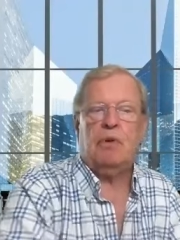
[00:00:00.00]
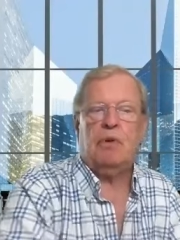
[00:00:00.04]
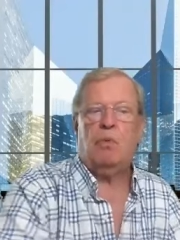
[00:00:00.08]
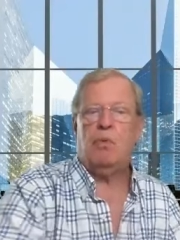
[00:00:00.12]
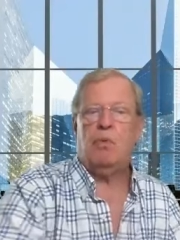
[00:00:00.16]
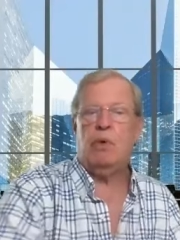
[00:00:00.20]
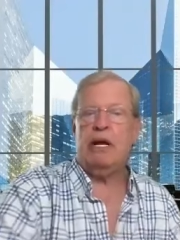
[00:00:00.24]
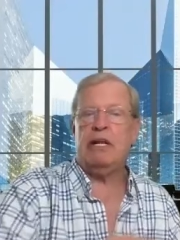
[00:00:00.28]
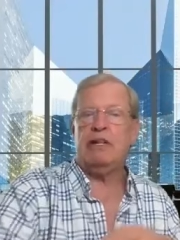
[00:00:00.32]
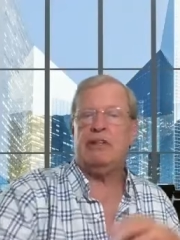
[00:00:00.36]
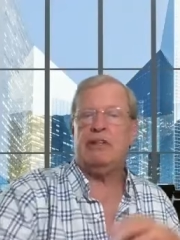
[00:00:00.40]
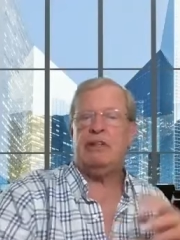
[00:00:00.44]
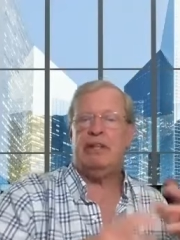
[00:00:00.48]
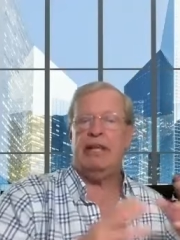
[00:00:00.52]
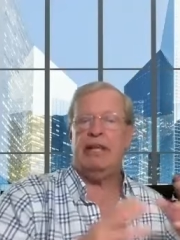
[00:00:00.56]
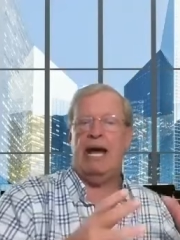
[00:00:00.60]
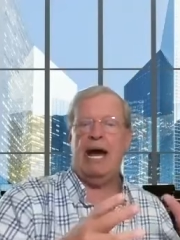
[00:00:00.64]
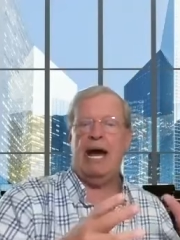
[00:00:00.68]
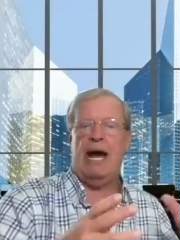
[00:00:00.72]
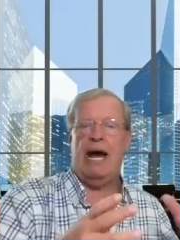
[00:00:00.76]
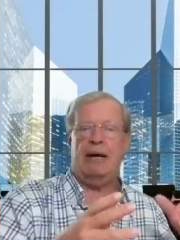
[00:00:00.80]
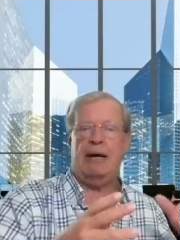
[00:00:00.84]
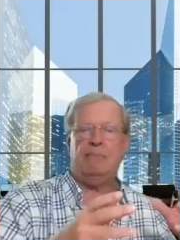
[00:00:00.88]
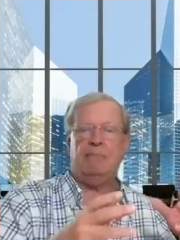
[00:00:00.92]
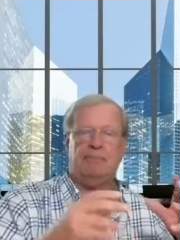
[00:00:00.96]
with
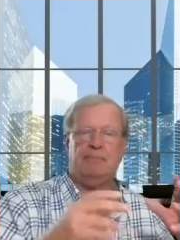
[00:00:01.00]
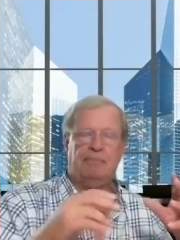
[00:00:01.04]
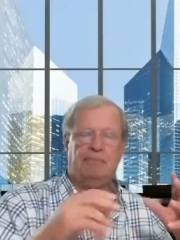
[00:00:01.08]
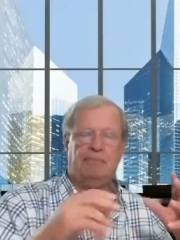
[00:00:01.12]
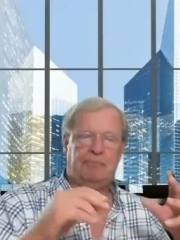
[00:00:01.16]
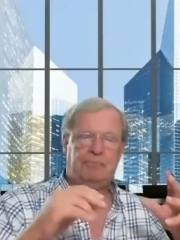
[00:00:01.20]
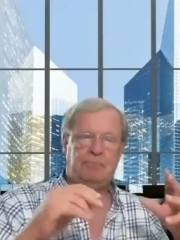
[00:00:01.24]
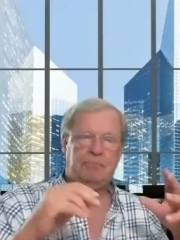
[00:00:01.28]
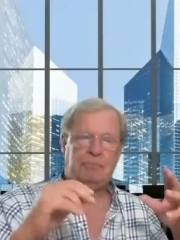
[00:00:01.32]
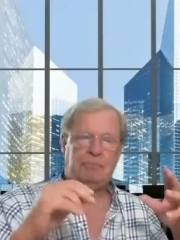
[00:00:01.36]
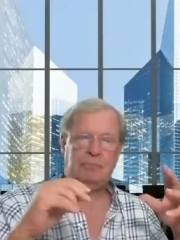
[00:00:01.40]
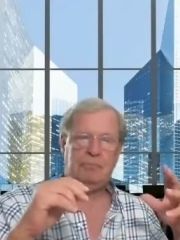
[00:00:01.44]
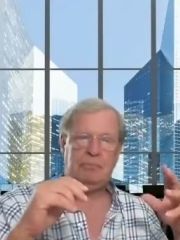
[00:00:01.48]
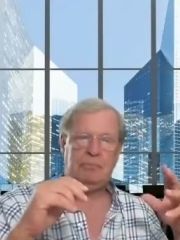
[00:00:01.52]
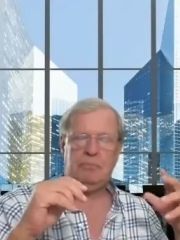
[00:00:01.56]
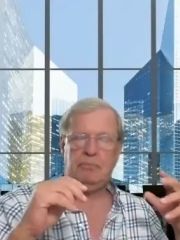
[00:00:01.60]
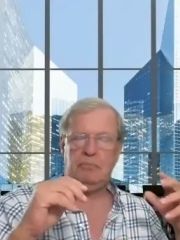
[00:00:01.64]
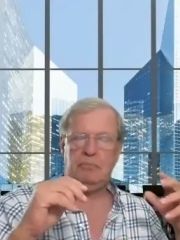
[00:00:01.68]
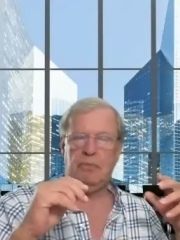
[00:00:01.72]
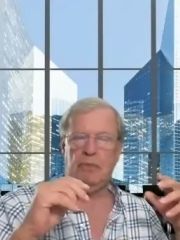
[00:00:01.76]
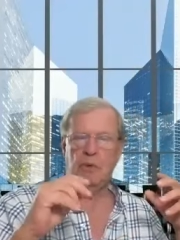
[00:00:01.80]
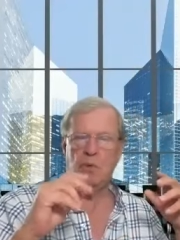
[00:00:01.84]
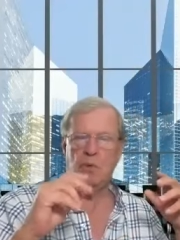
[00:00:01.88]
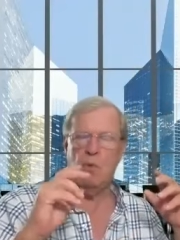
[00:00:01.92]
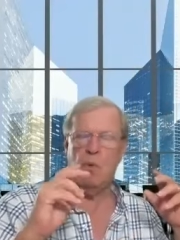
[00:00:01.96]
that,
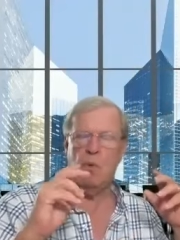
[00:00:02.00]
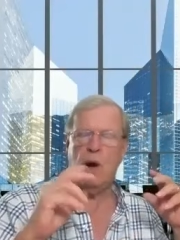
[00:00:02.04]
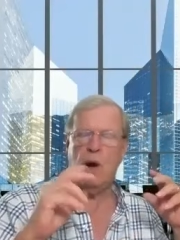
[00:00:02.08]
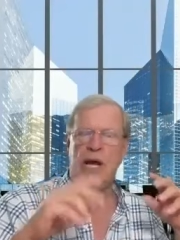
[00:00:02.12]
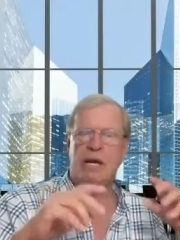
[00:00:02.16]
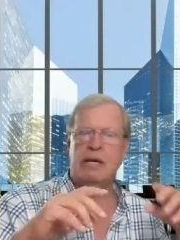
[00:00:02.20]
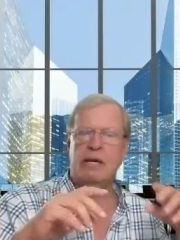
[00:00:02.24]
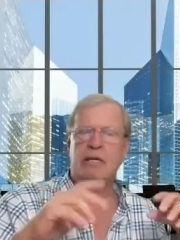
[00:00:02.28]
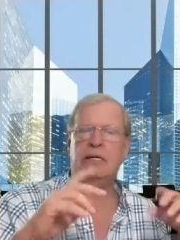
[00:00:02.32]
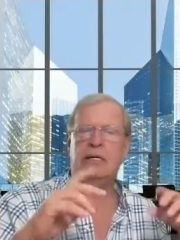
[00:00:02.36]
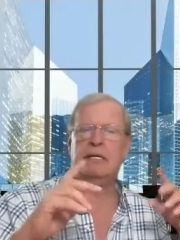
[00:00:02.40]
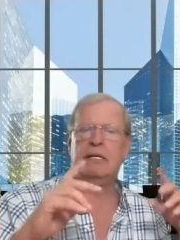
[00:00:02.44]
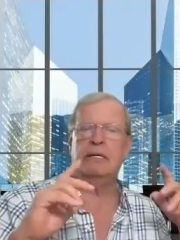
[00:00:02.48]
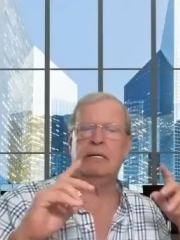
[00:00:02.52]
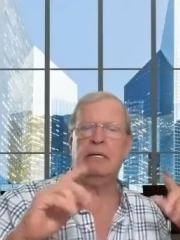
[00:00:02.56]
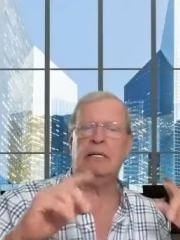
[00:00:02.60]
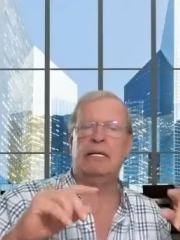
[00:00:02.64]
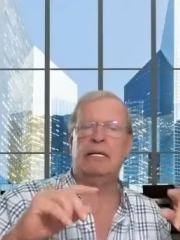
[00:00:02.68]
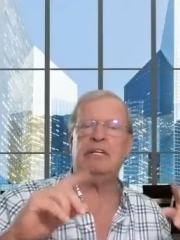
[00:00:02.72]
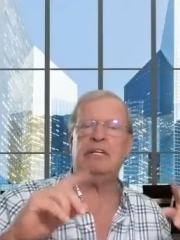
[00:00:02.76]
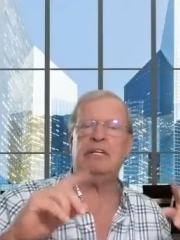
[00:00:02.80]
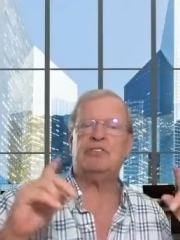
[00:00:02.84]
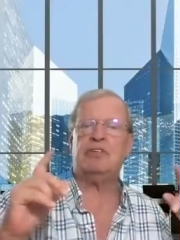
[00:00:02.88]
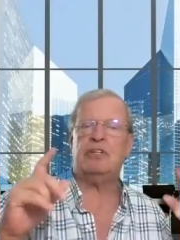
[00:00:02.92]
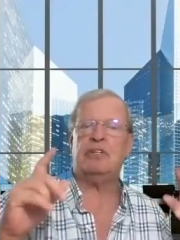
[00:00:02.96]
one can
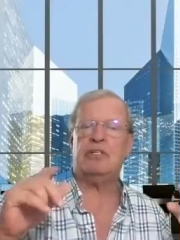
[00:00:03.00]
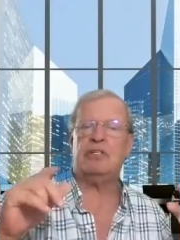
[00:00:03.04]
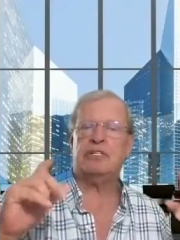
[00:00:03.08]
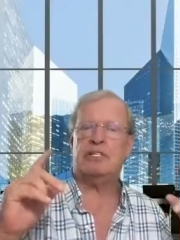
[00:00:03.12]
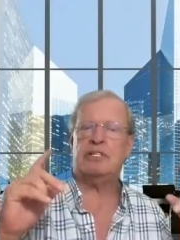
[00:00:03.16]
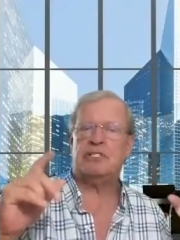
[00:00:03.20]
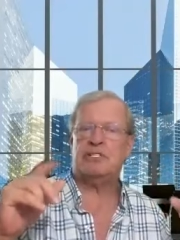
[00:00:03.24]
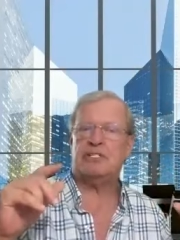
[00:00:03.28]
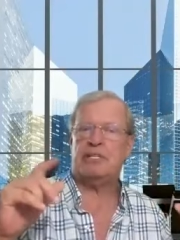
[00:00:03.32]
listen to